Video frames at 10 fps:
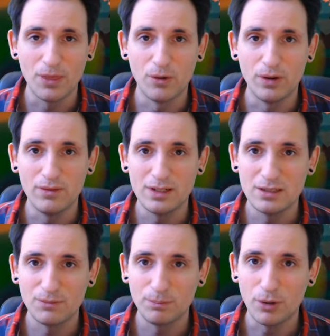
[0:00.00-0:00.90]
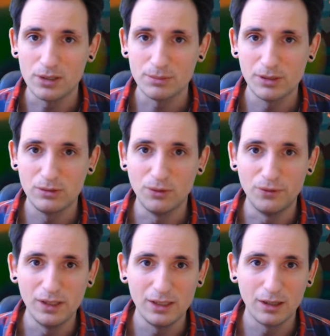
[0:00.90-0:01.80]
So if it is possible to
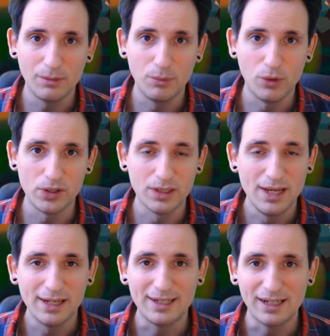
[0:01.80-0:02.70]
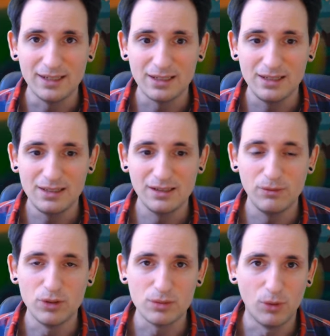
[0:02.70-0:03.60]
fill your board kinda
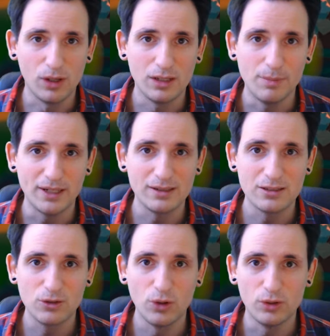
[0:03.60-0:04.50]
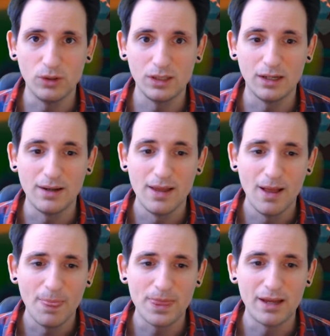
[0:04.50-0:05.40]
easily with small elementals turn earlier,
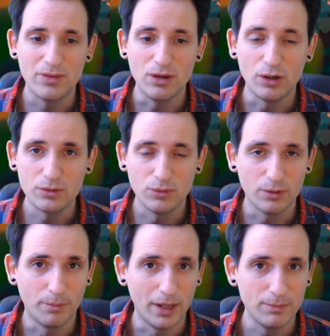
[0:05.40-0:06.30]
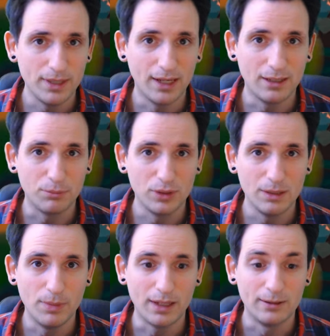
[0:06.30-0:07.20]
then the Ozruk might be getting
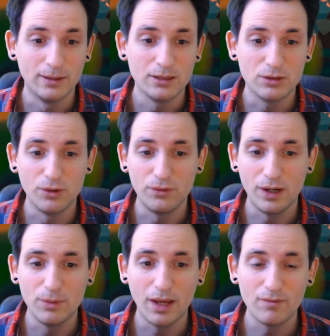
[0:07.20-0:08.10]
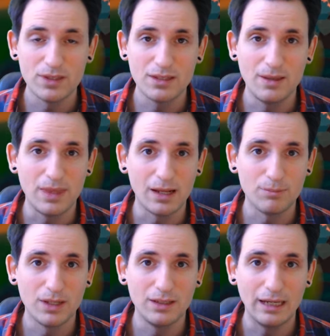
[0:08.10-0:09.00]
pretty big. So far we haven't seen
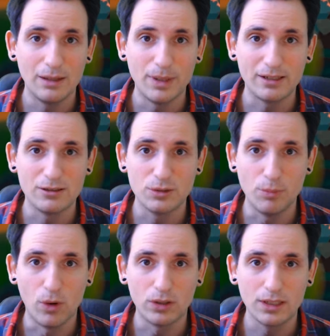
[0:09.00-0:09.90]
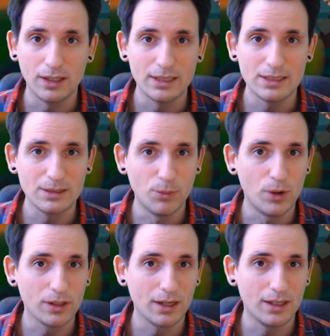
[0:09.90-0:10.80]
that many elemental spawn cards,
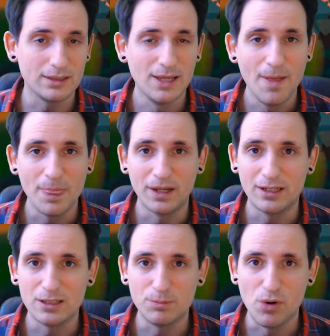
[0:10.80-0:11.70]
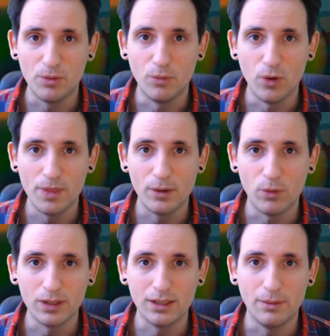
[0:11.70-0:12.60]
small cards that can spawn more than
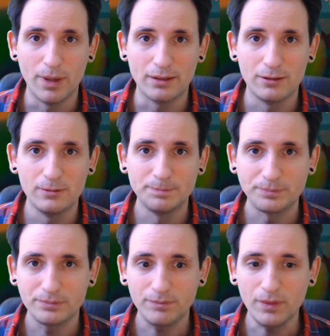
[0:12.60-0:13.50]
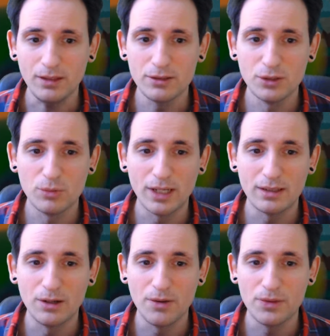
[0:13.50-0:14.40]
1 elemental. So right
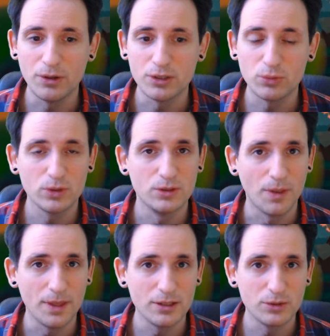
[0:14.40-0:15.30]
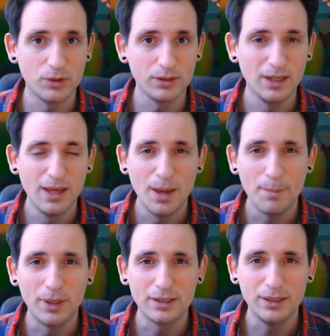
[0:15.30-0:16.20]
now the Ozruk is not that strong,
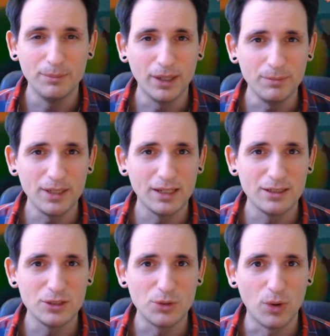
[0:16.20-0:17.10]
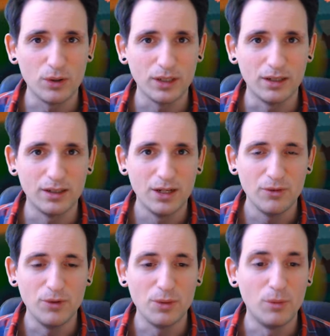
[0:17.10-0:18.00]
but he might be getting stronger
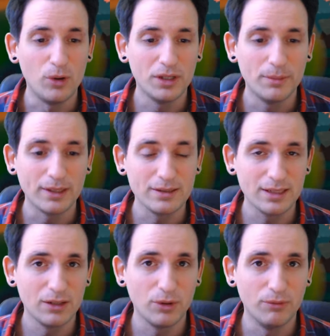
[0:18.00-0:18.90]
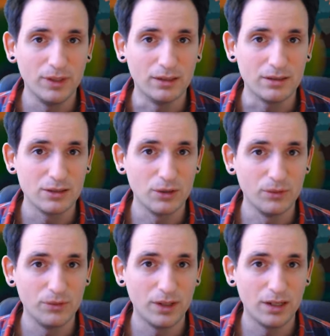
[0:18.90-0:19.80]
with more elementals getting revealed.
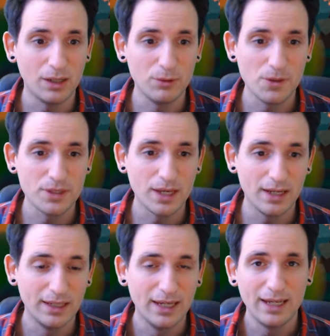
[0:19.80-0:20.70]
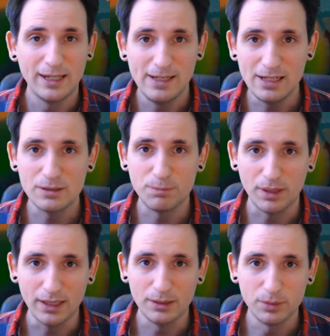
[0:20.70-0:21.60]
So far I would say he is
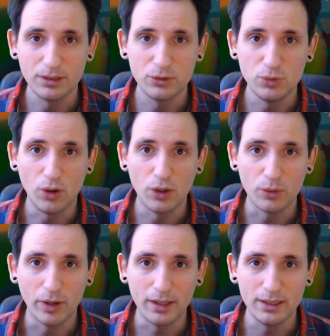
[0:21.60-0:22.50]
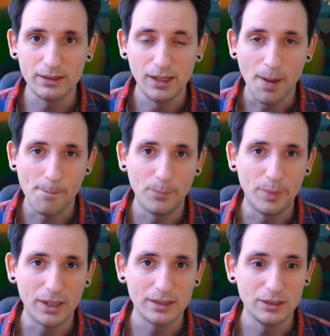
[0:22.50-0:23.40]
playable to alright,
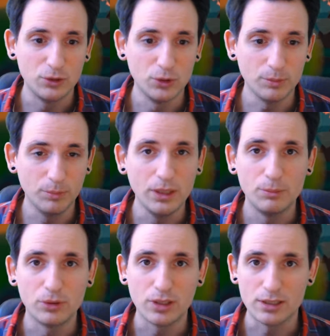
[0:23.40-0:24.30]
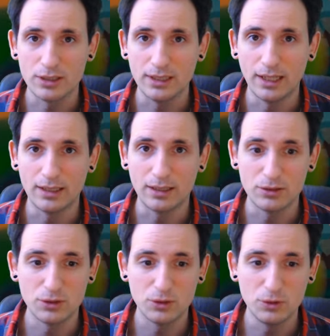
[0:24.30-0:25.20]
but he could be potentially getting
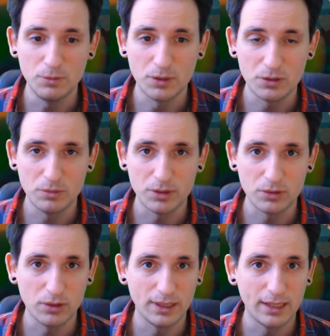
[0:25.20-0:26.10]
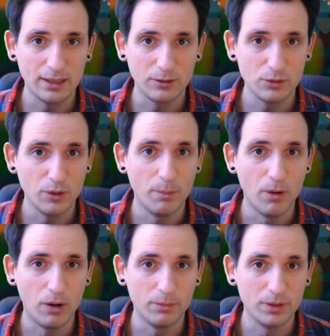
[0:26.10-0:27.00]
a super strong, getting to a
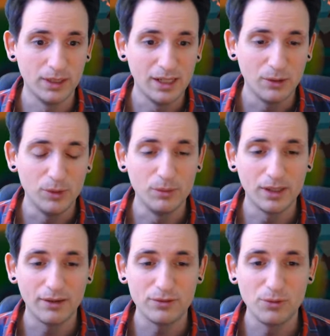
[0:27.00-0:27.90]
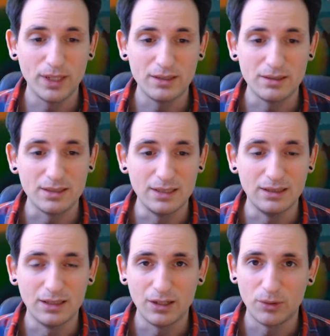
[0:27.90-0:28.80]
bomb. We will have to wait and
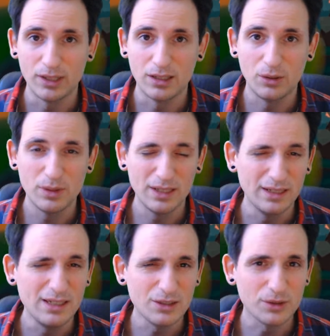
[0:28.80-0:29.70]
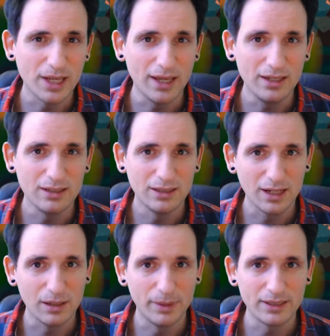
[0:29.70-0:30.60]
see. Right now he's okay in
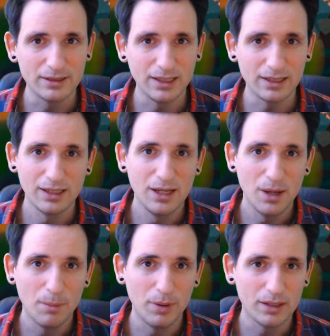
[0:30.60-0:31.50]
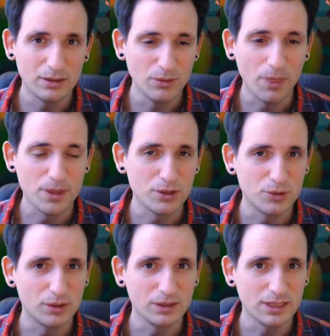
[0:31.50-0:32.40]
an elemental deck, but not the
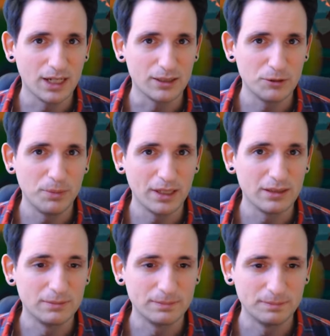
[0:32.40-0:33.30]
strongest card to pick.